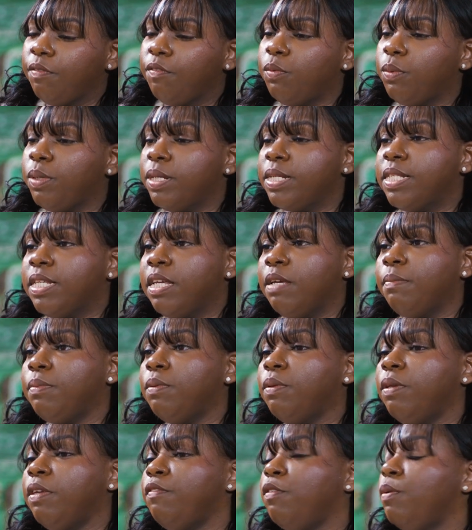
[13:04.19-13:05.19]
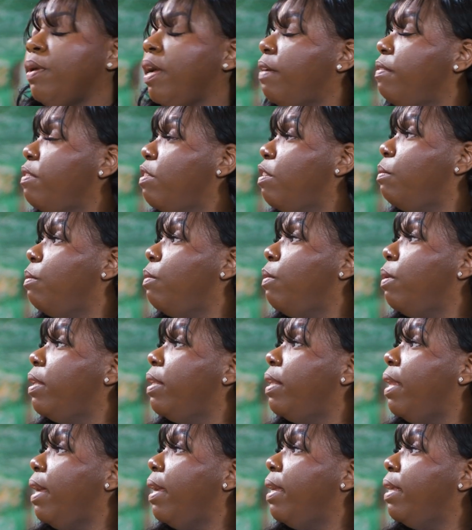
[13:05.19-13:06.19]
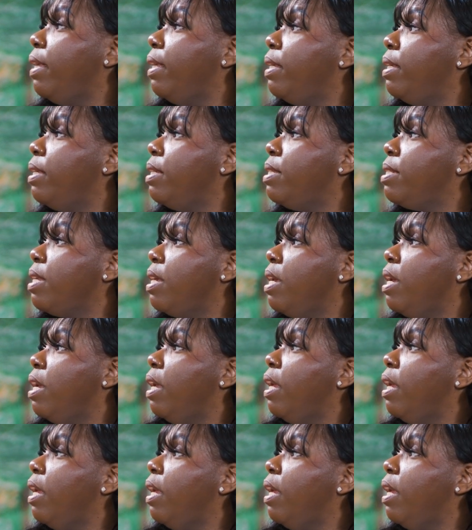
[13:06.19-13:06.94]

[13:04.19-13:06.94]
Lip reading: For example, if you have someone that is